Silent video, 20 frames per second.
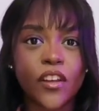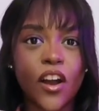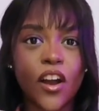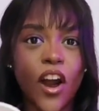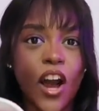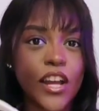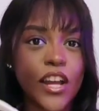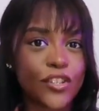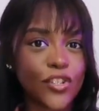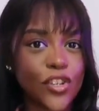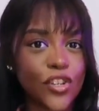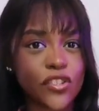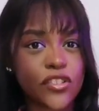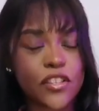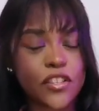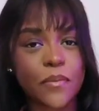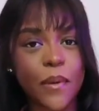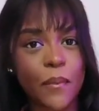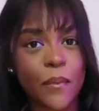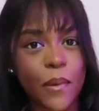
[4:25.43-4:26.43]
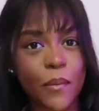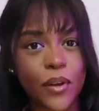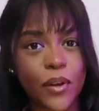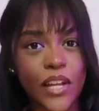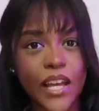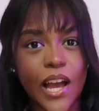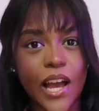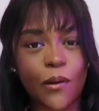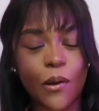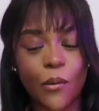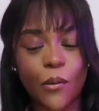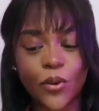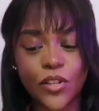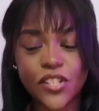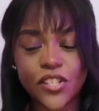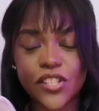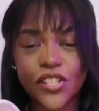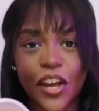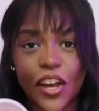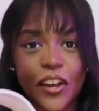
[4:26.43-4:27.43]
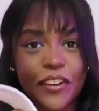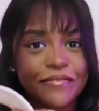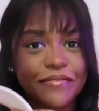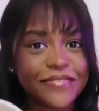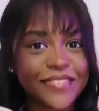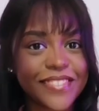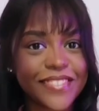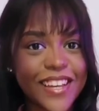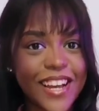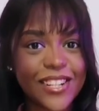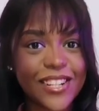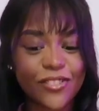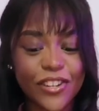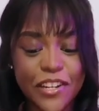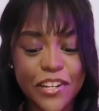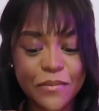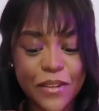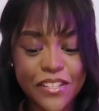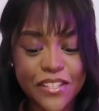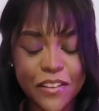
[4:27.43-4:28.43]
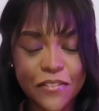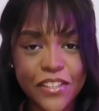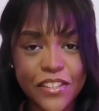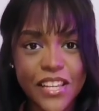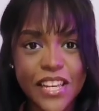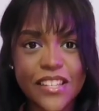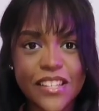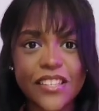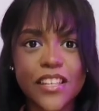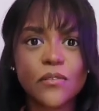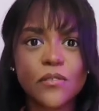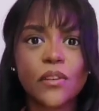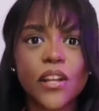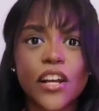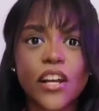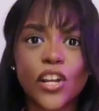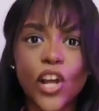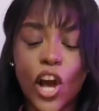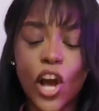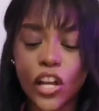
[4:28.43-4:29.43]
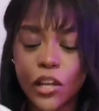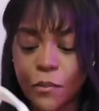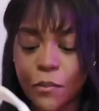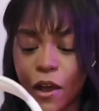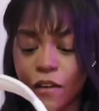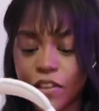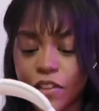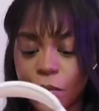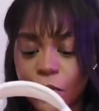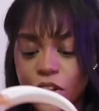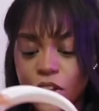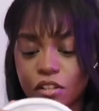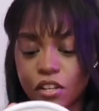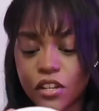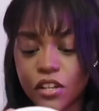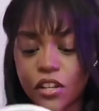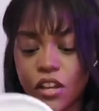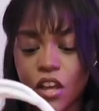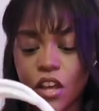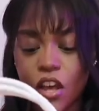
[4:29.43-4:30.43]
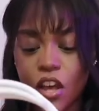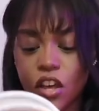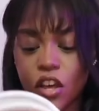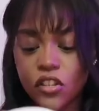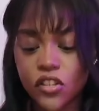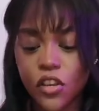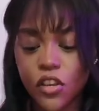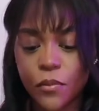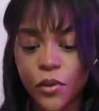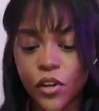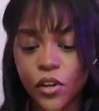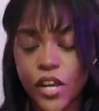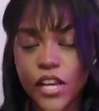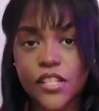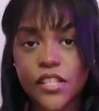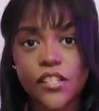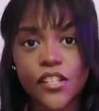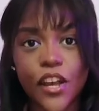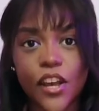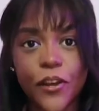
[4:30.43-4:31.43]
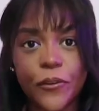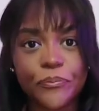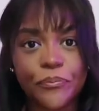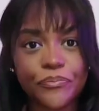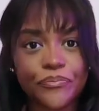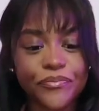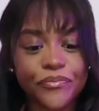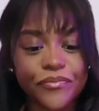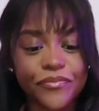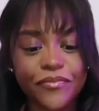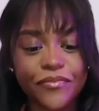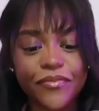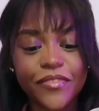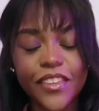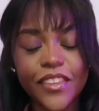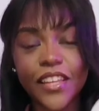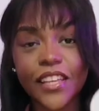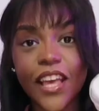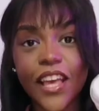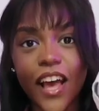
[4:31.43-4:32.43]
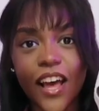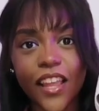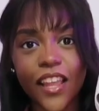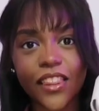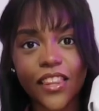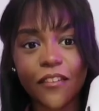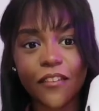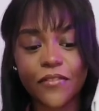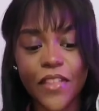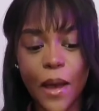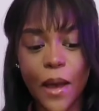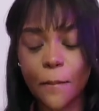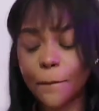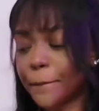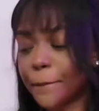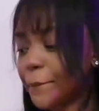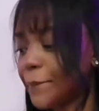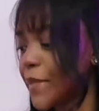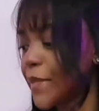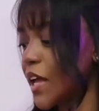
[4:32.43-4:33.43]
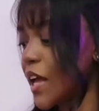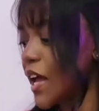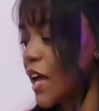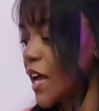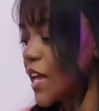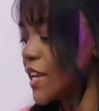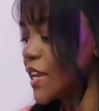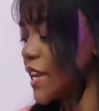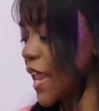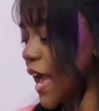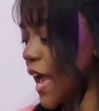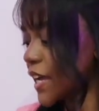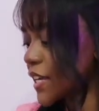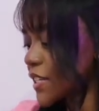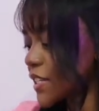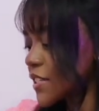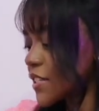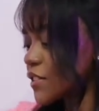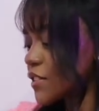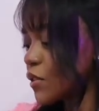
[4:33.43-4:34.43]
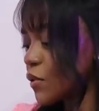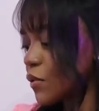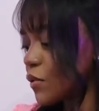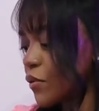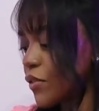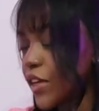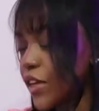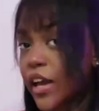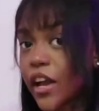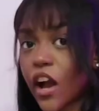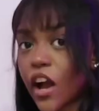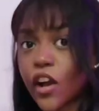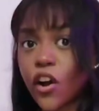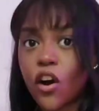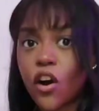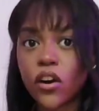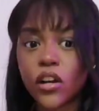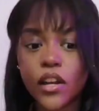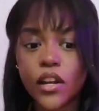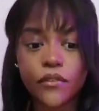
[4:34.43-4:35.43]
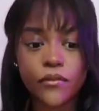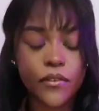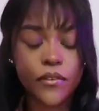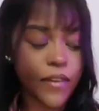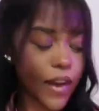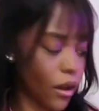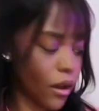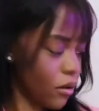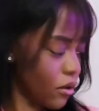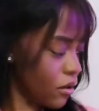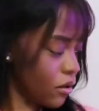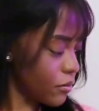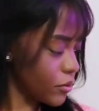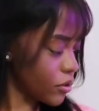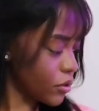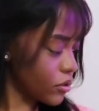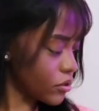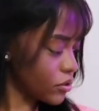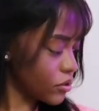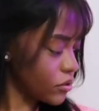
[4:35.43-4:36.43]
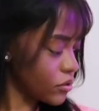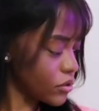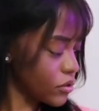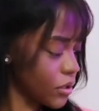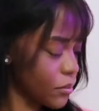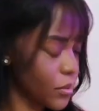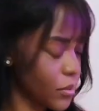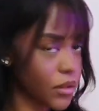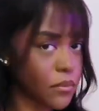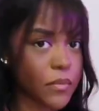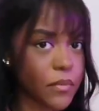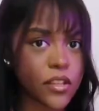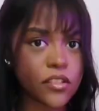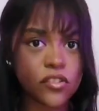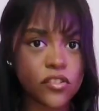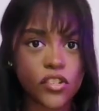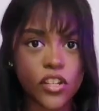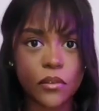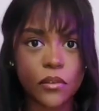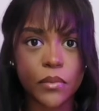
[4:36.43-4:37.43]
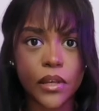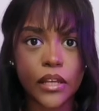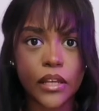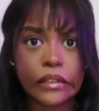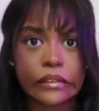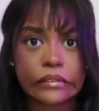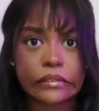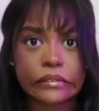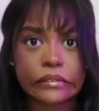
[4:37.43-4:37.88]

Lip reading: I choose to spend my money how I want, so I treat myself to these. These are like an early birthday present, to be honest. So yeah, love them. Next thing I can't live without, oh my gosh, not someone messaging me.